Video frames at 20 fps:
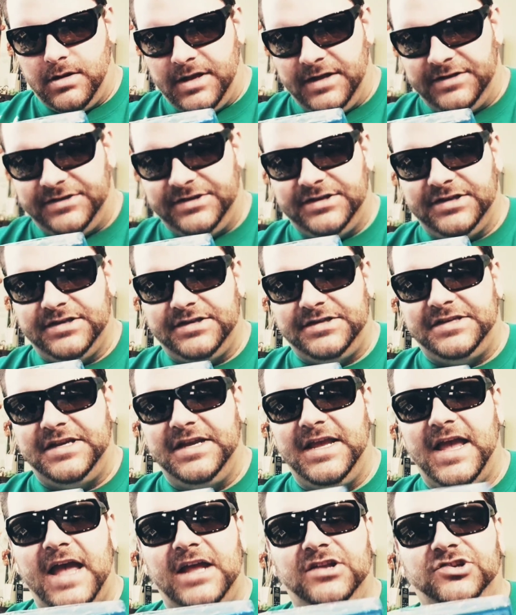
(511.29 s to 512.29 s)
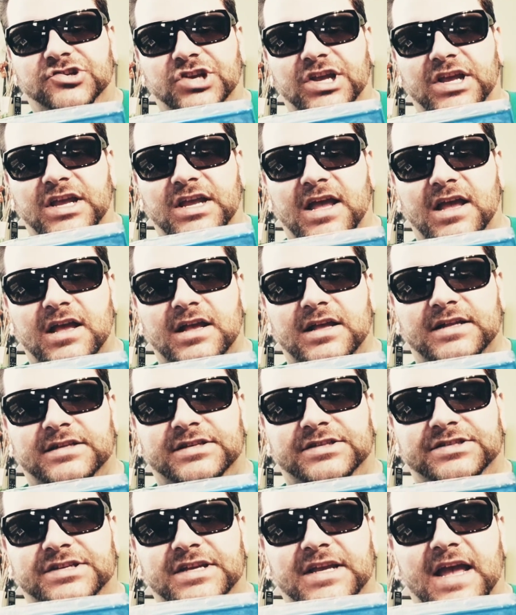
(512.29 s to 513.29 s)
It's C-A-G, it's
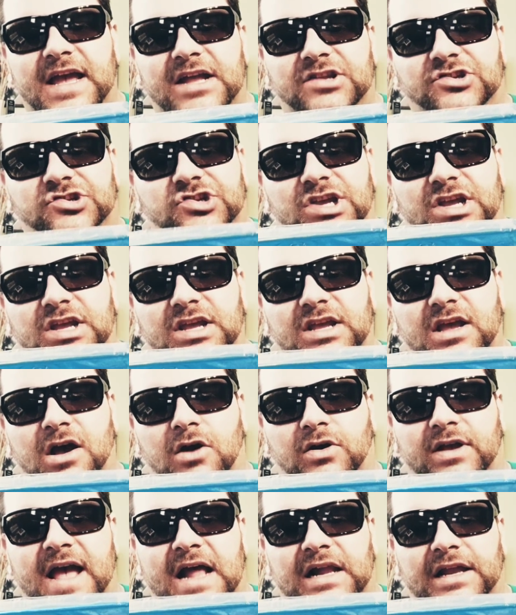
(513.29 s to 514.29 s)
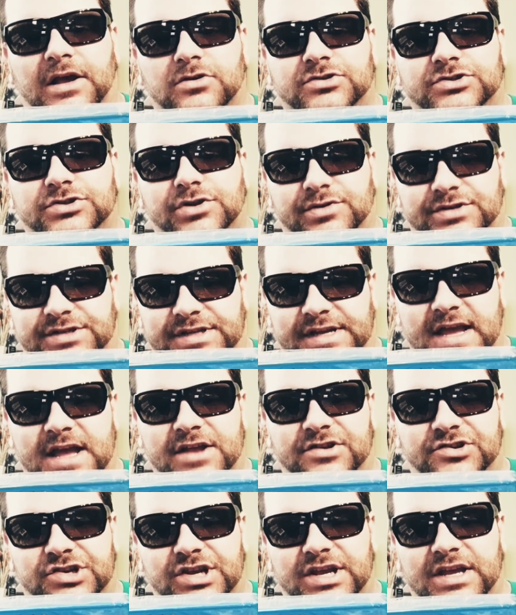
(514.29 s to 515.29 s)
C-A-G, oh, Cagliostro,
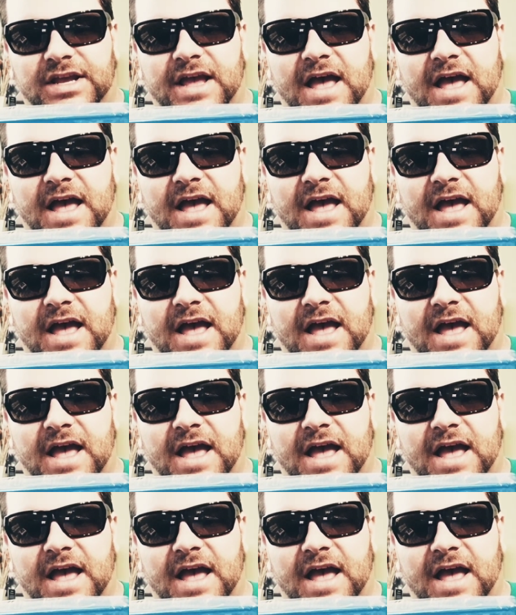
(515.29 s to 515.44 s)
C-A-G-L-I-O-S-T-R-O.